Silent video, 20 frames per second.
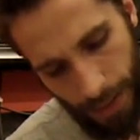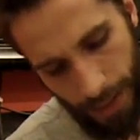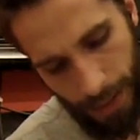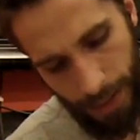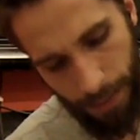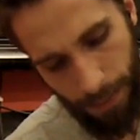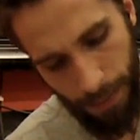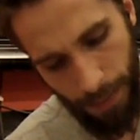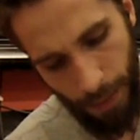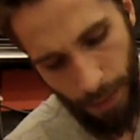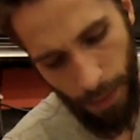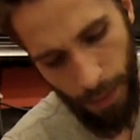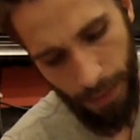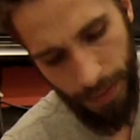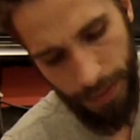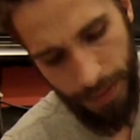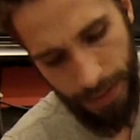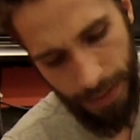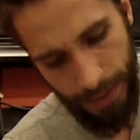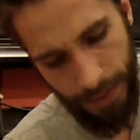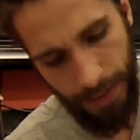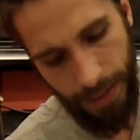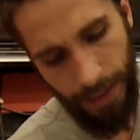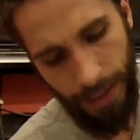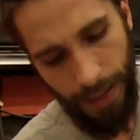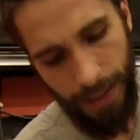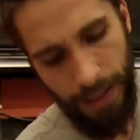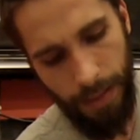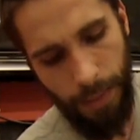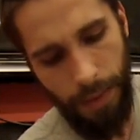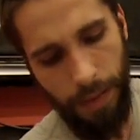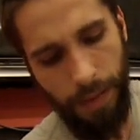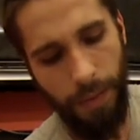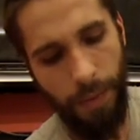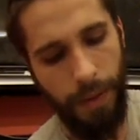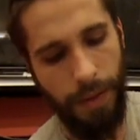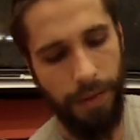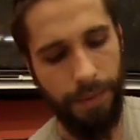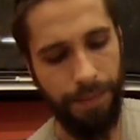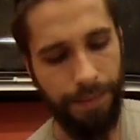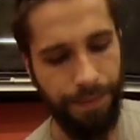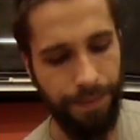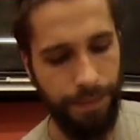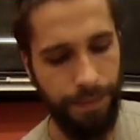And the goal is to get the clay in the middle of the wheel.